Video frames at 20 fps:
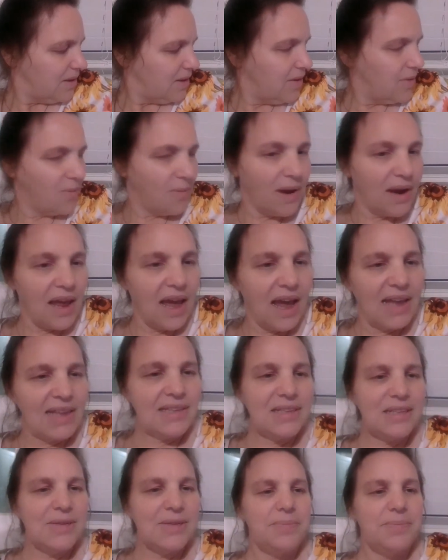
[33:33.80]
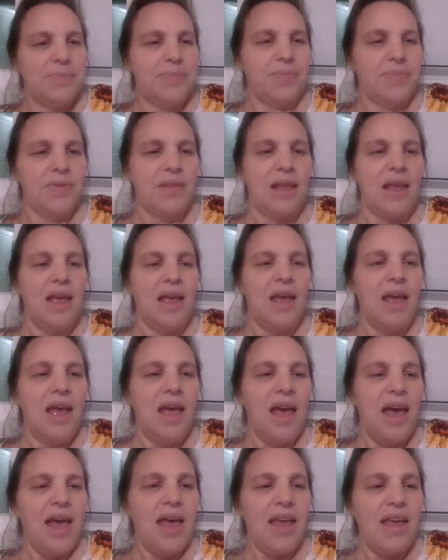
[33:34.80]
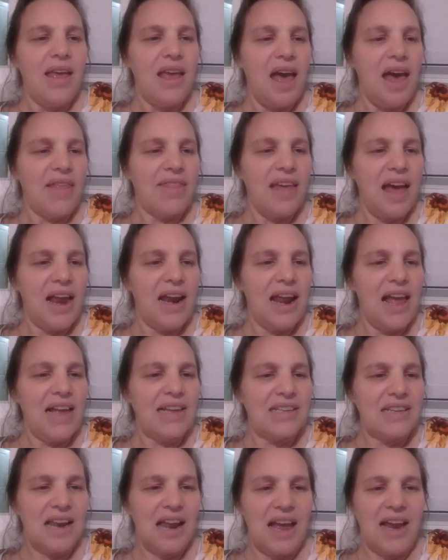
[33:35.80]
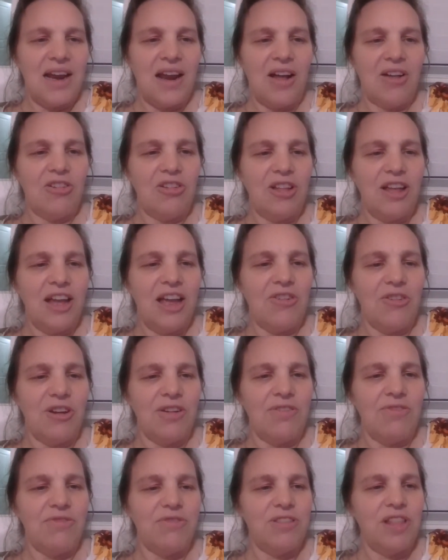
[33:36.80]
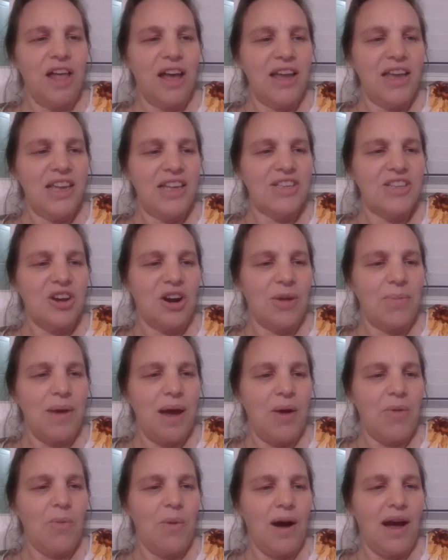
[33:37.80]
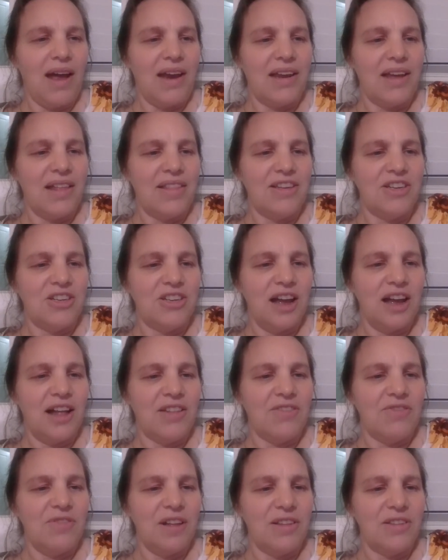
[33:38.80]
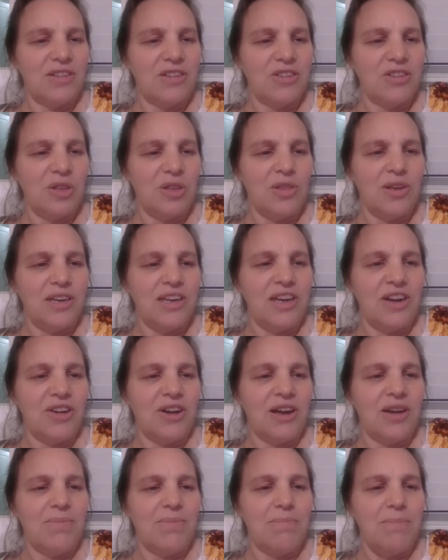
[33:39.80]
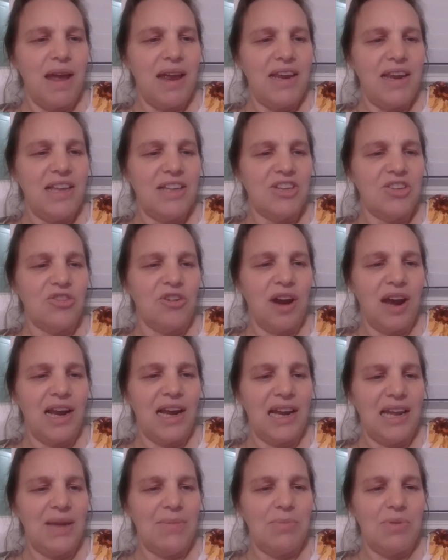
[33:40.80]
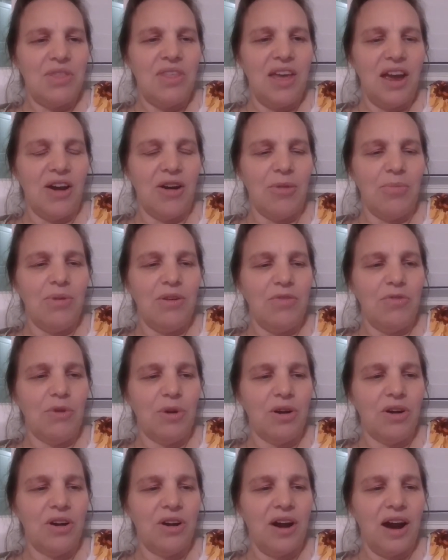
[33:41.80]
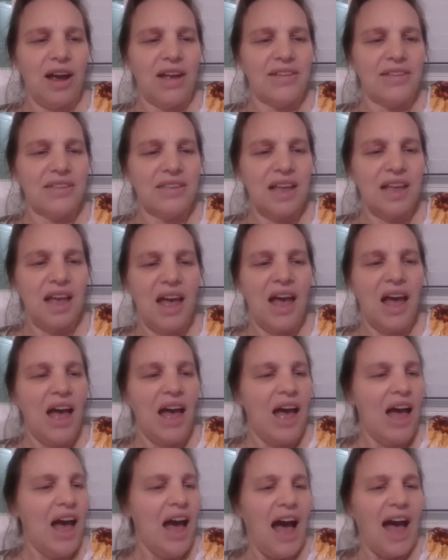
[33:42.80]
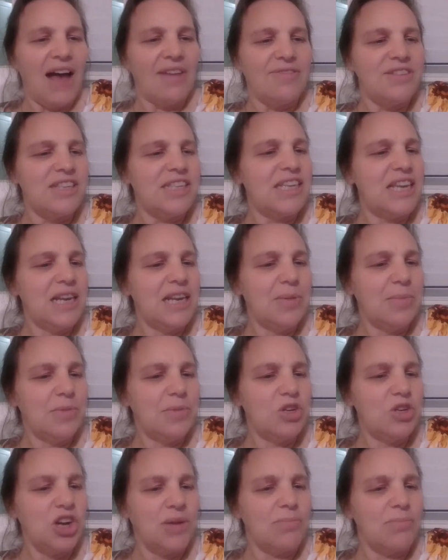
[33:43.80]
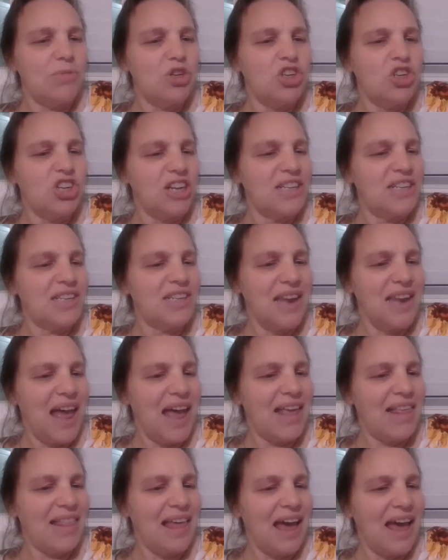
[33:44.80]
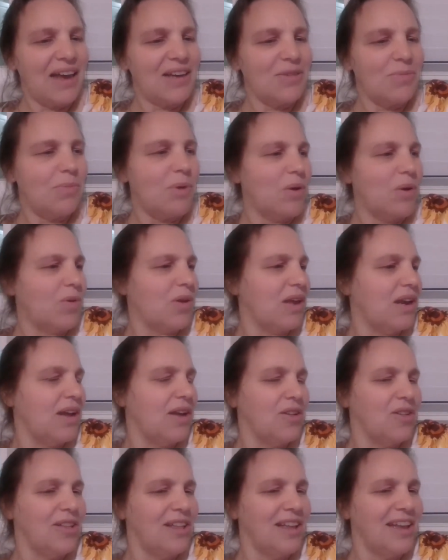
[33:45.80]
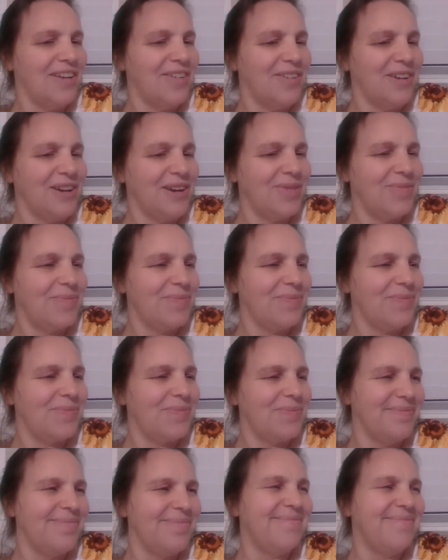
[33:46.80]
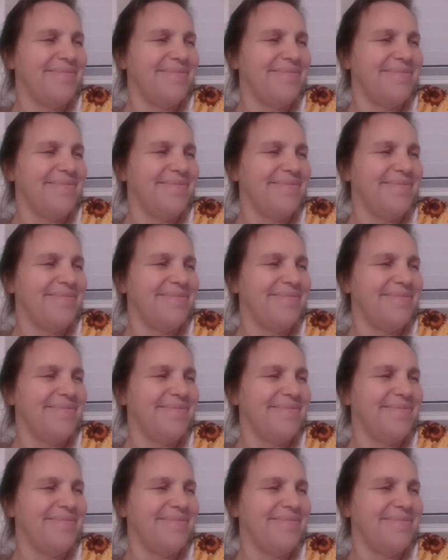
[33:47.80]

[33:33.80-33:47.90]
Oh, one ice. At that last line, Uncle Henry flung his arm out wide, and the child felt as though the deer had made his great leap there before her eyes. "I've seen 'em jump just like that," broke in Uncle Henry.